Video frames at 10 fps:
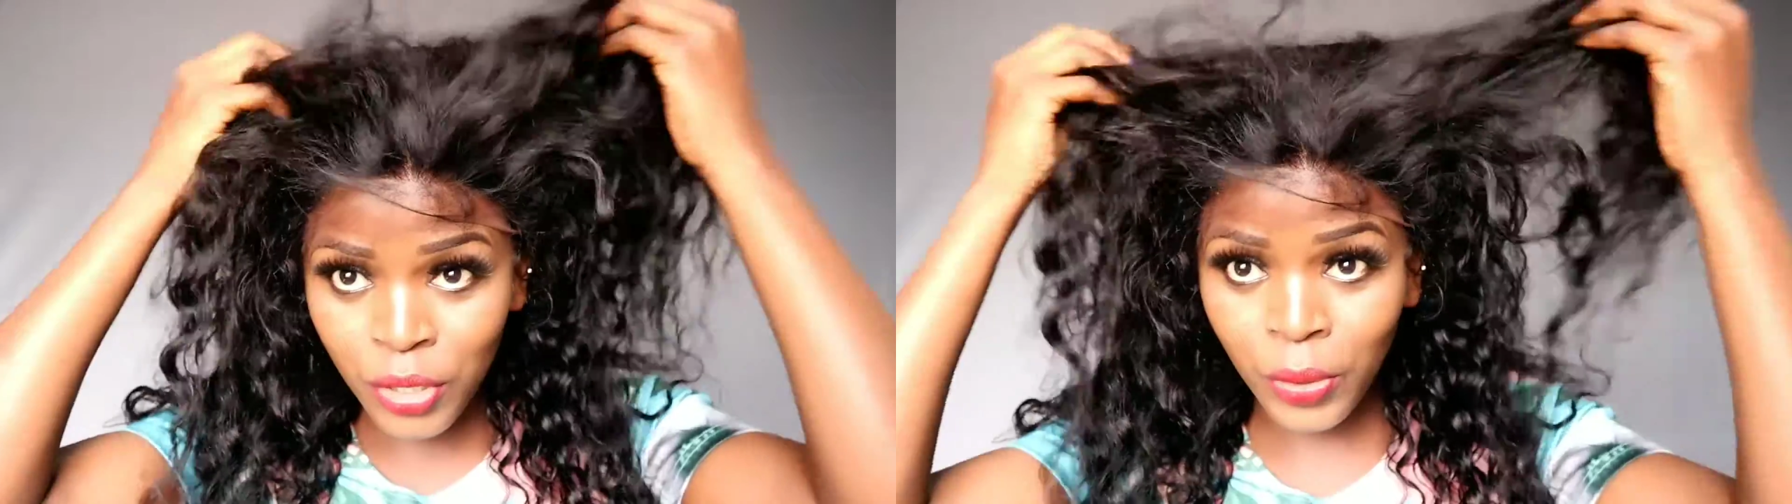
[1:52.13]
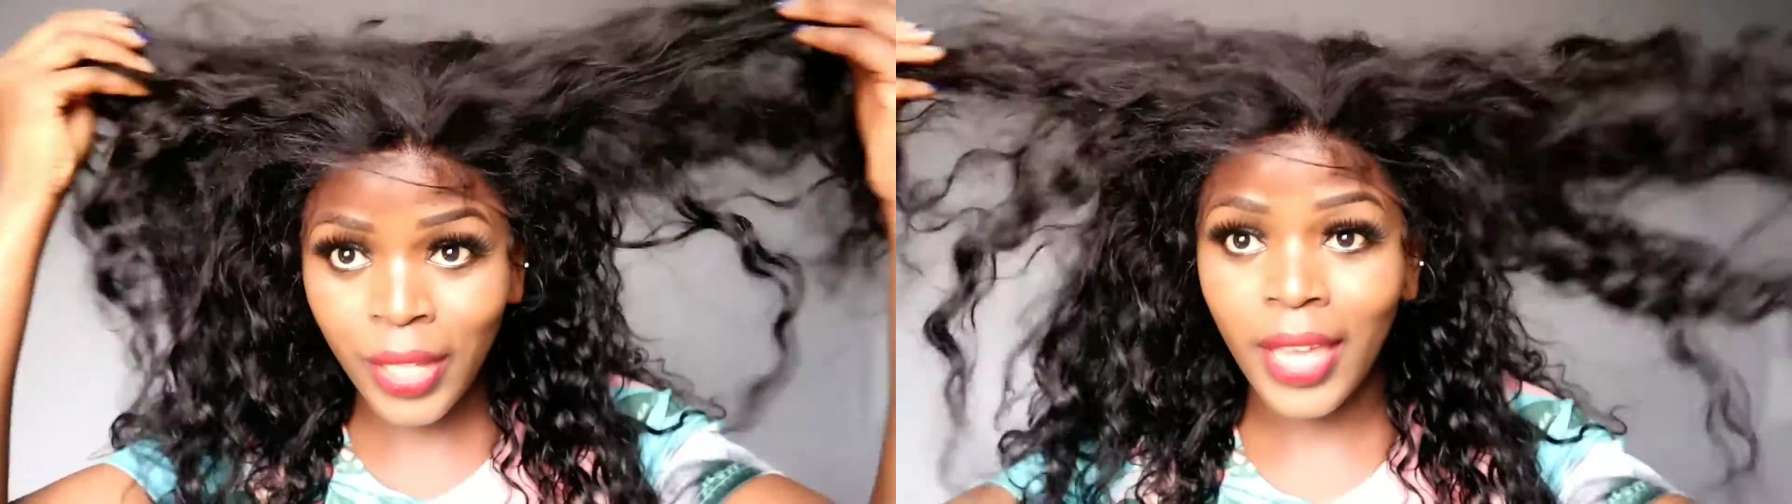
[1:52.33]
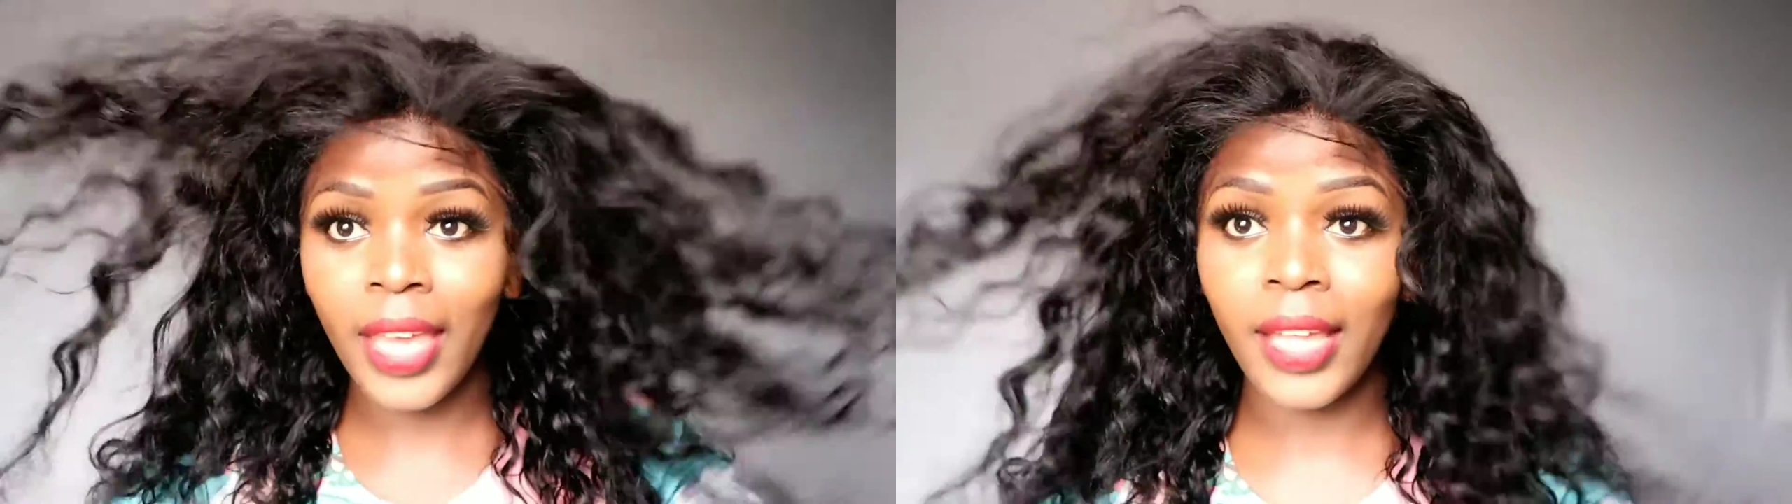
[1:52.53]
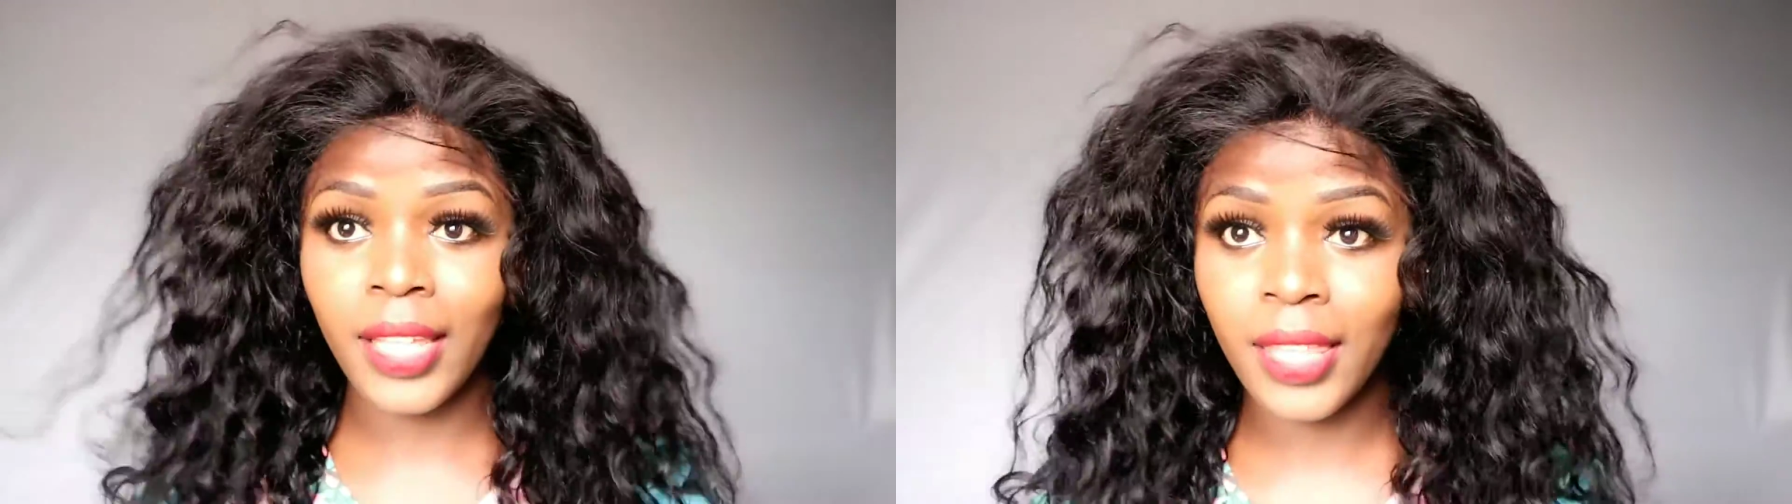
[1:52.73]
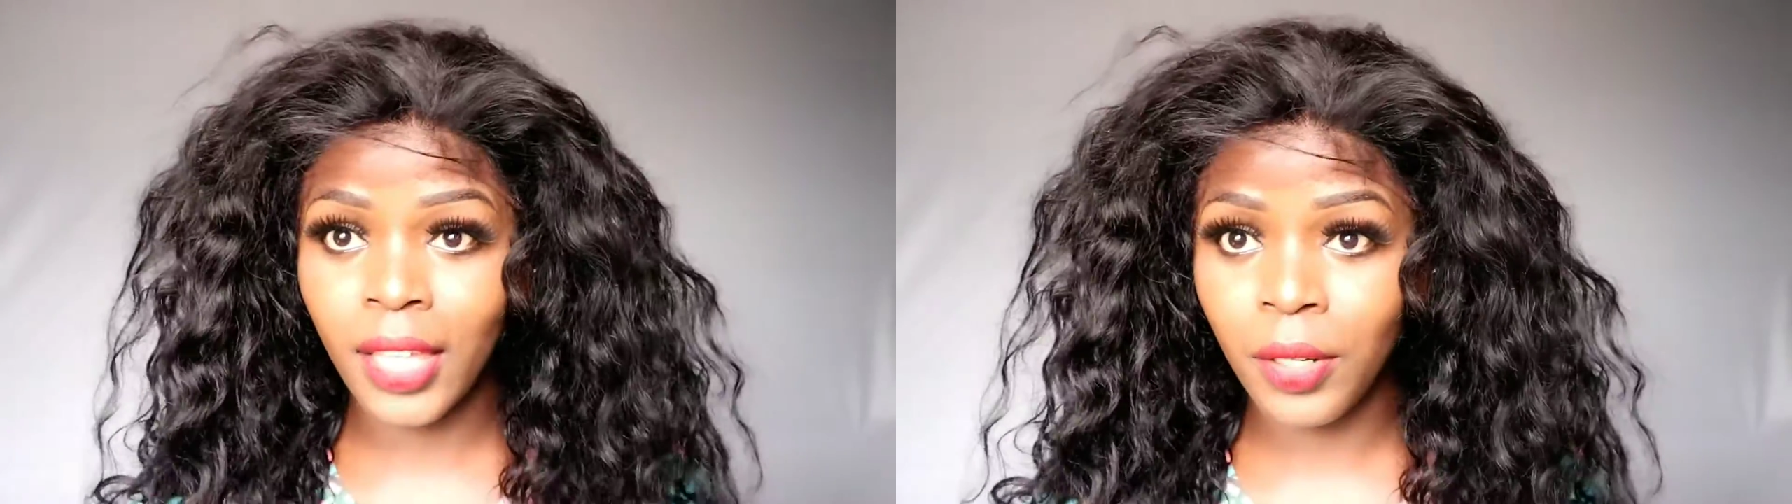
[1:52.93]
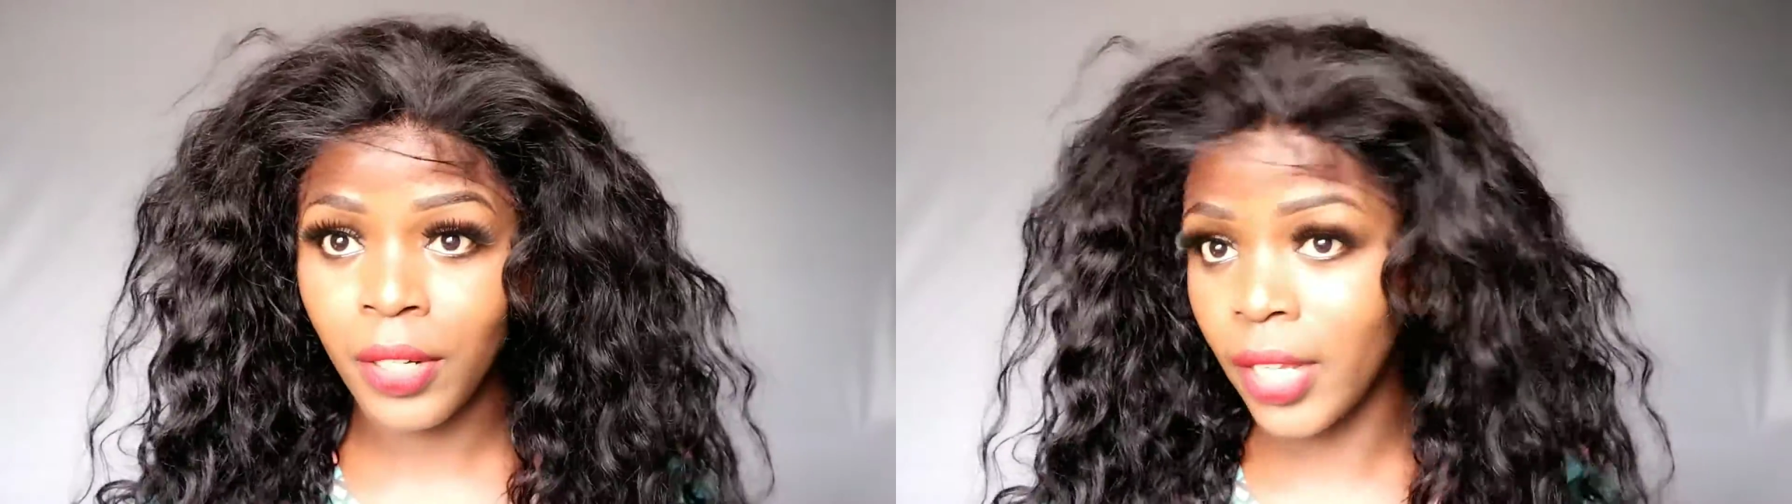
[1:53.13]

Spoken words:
doing anything on